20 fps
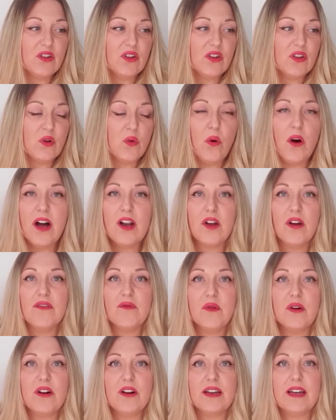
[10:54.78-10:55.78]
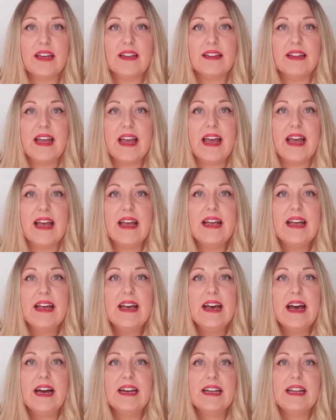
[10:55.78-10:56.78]
quite a lot of work in there,
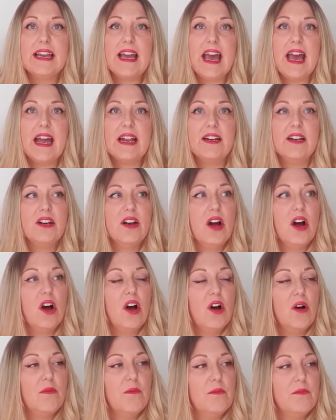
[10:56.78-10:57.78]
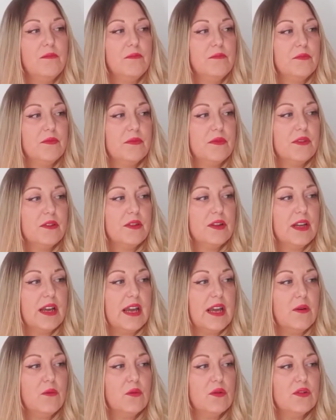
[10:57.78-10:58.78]
and again,
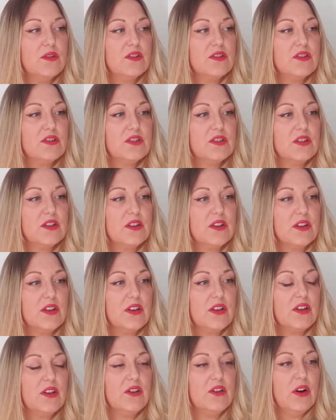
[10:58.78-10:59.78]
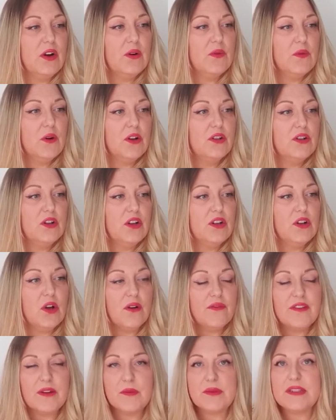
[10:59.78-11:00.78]
it was, you know, a lot
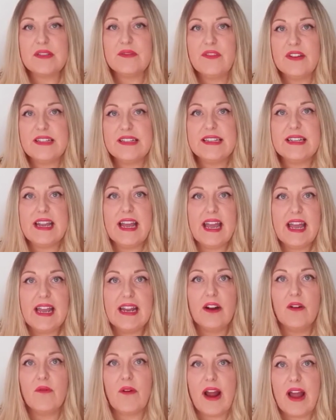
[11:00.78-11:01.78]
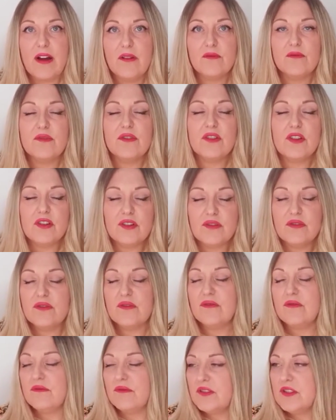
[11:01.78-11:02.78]
of it was fitting it in around
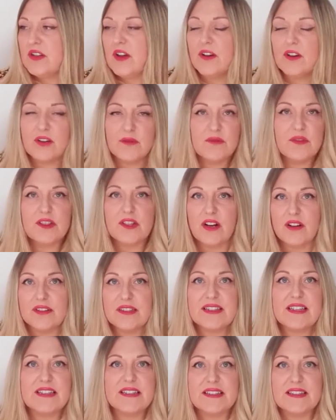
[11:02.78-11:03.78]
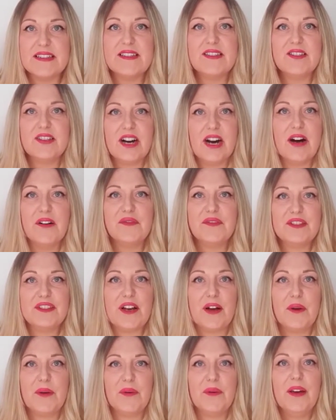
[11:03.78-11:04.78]
circumstances and stuff.
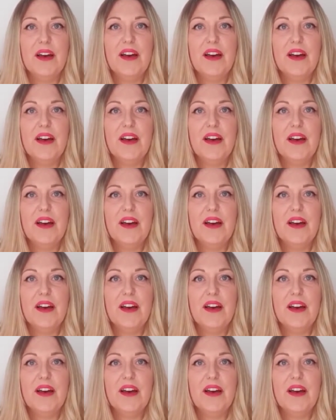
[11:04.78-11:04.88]
So,